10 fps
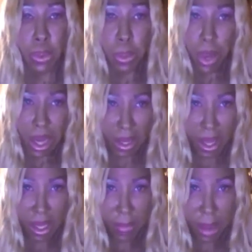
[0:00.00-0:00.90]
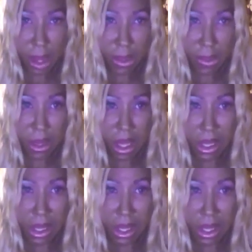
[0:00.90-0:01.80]
What I like about
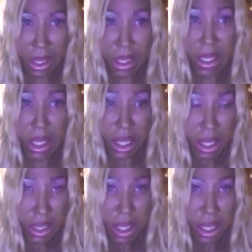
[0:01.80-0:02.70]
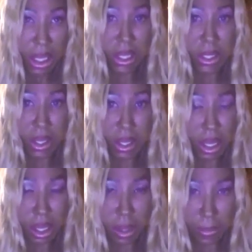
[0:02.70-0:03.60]
Luminess is it's easy,
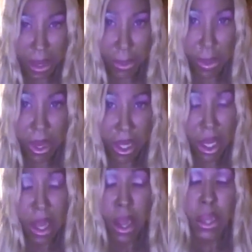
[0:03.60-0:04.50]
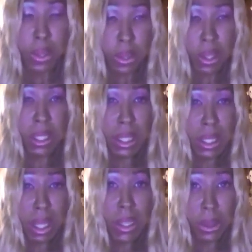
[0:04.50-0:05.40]
it can be quick. There is a
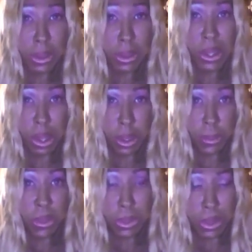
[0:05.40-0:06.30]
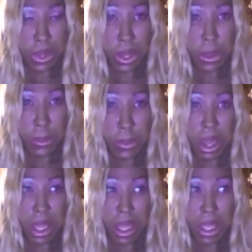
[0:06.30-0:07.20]
slight learning curve to it though,
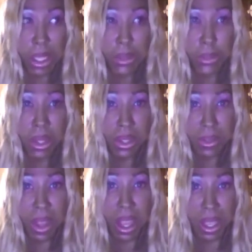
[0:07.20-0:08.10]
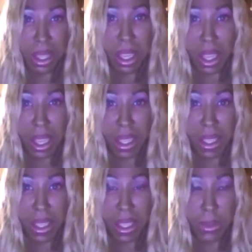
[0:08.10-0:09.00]
but it is really fun and
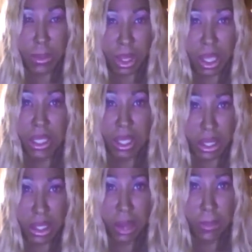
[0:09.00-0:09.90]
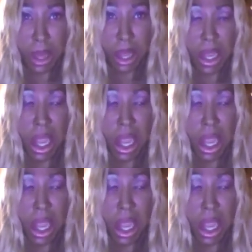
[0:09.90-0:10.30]
it really gets the job done.